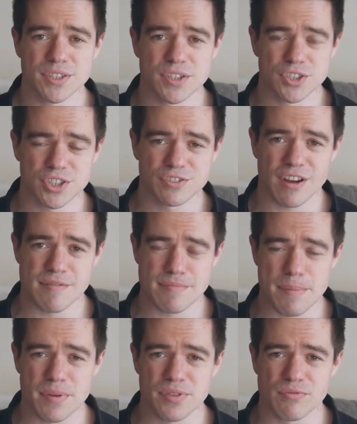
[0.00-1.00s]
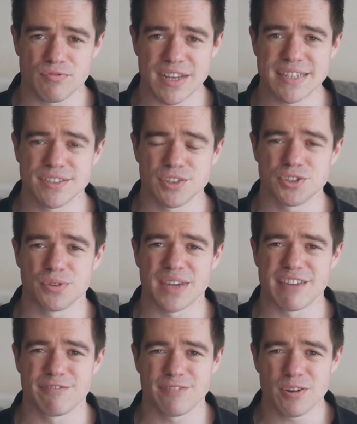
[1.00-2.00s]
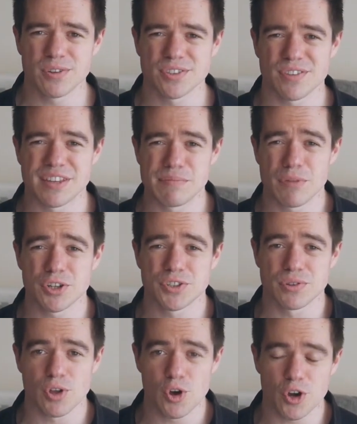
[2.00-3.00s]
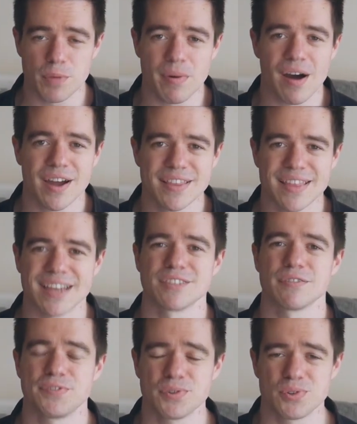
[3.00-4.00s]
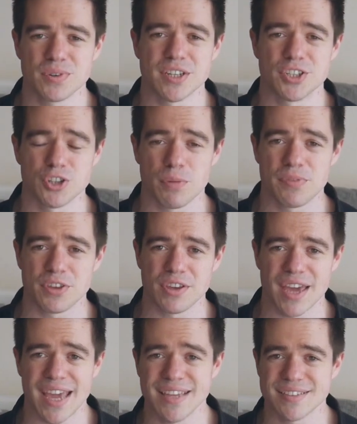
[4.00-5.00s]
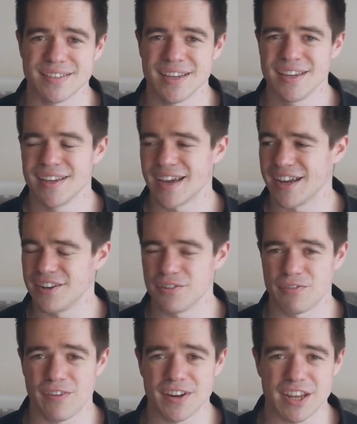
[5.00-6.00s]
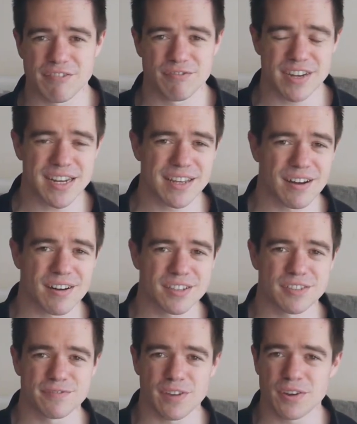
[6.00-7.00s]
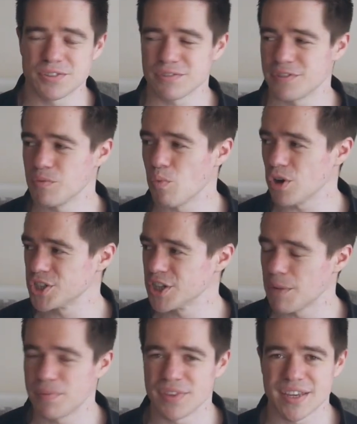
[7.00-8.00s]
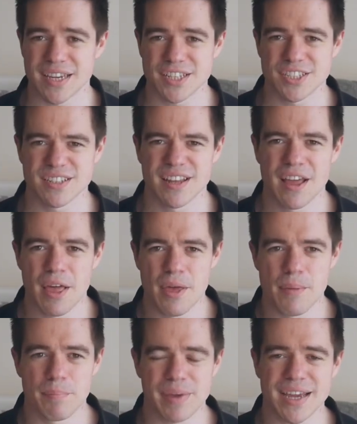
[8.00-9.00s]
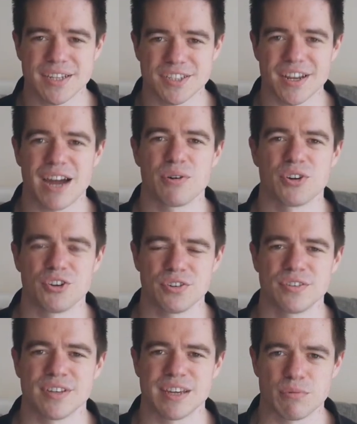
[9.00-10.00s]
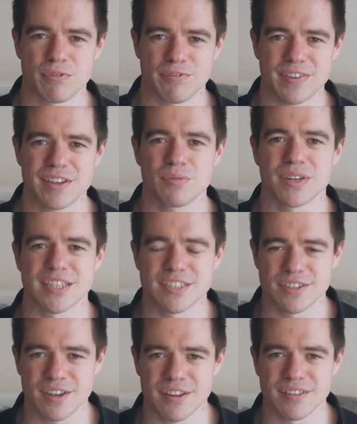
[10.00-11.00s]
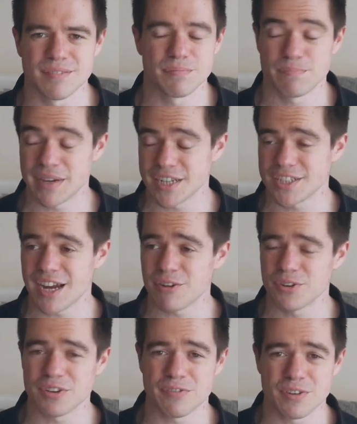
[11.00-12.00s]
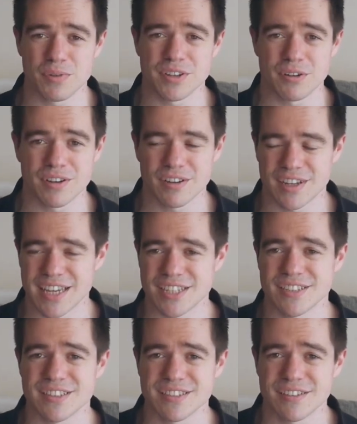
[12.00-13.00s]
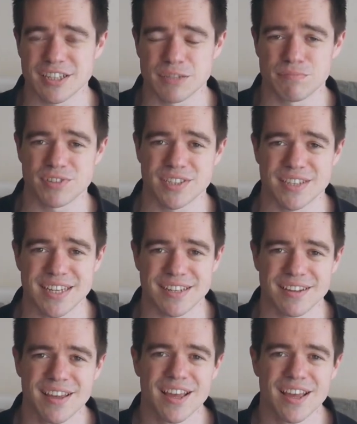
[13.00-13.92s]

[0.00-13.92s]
you can just try and remember the reason you're doing it and focus on the emotional hook behind that. So if you're doing a job that you hate and you're finding it really hard to focus, or if you're washing up in the kitchen, picture how good it will feel when it's done. Picture how good it'll feel when your kitchen is nice and pristine.